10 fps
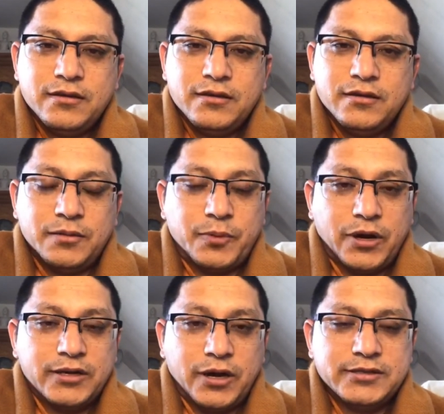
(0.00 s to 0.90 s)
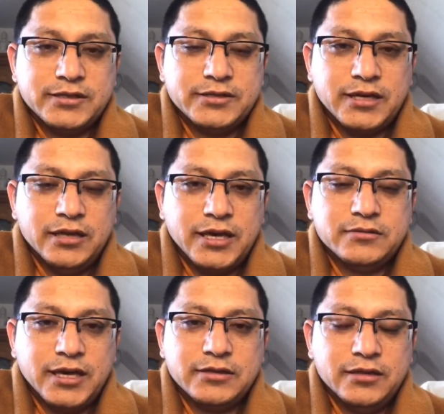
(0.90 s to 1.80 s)
and the practice again
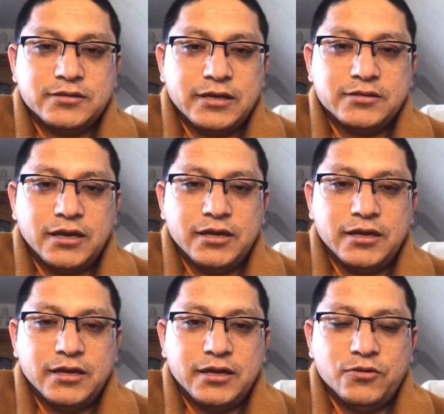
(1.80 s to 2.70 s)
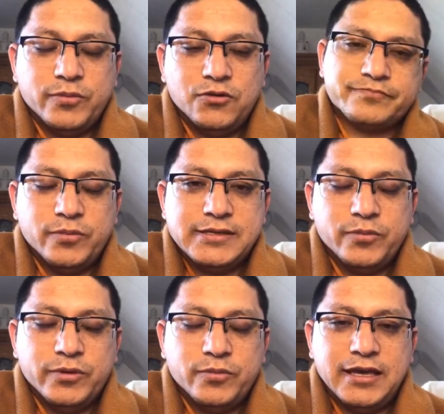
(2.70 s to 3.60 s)
as i normally
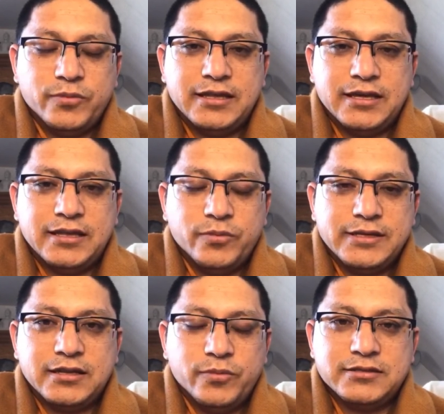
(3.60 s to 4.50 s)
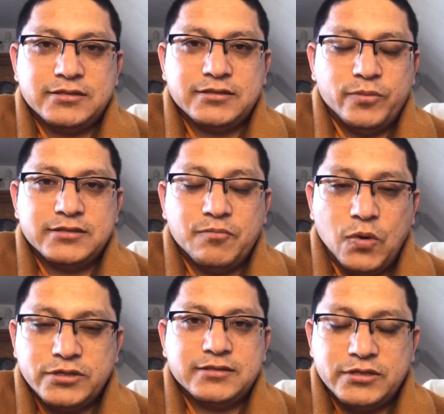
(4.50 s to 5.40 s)
say uh, that it's
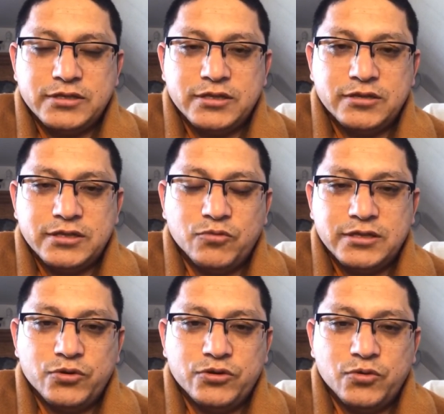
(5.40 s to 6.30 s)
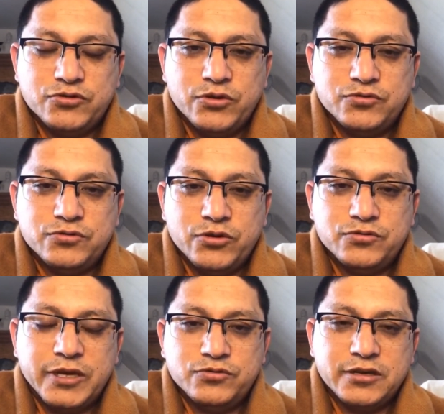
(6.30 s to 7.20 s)
important that the more you do the
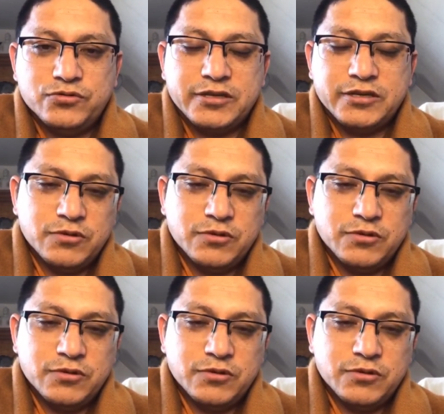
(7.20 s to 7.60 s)
better you will